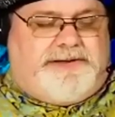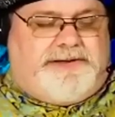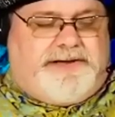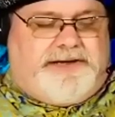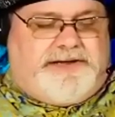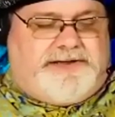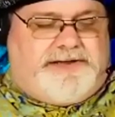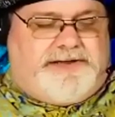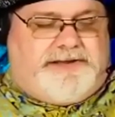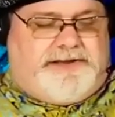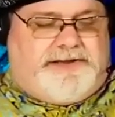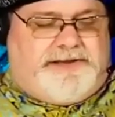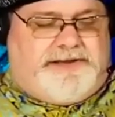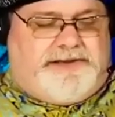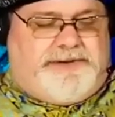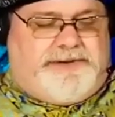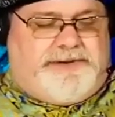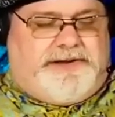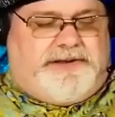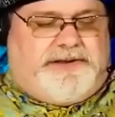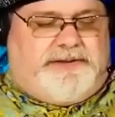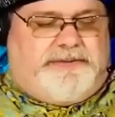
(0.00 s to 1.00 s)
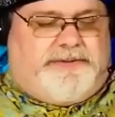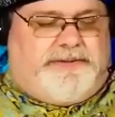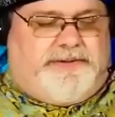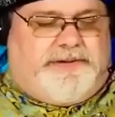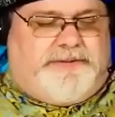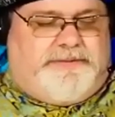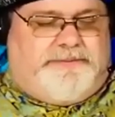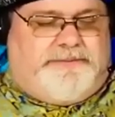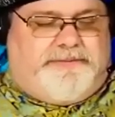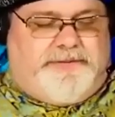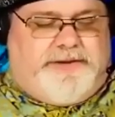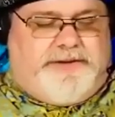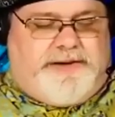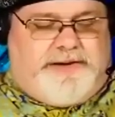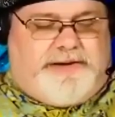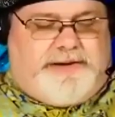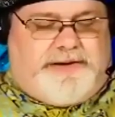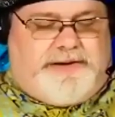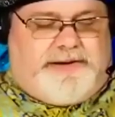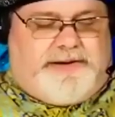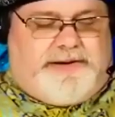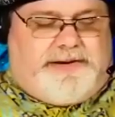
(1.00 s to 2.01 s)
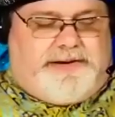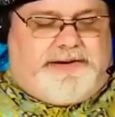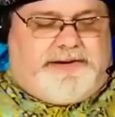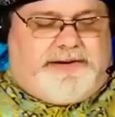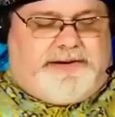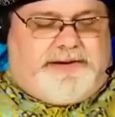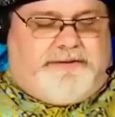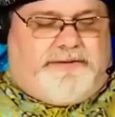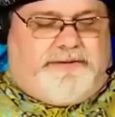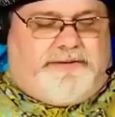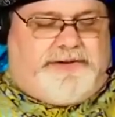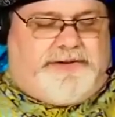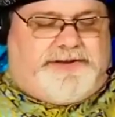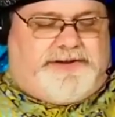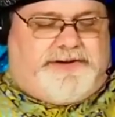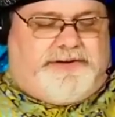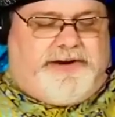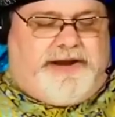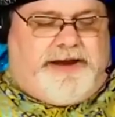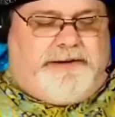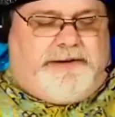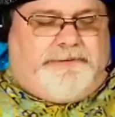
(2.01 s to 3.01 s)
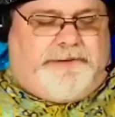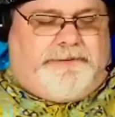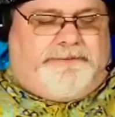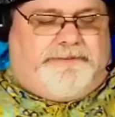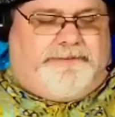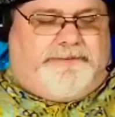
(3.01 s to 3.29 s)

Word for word: text at this particular point. Everyone's so happy.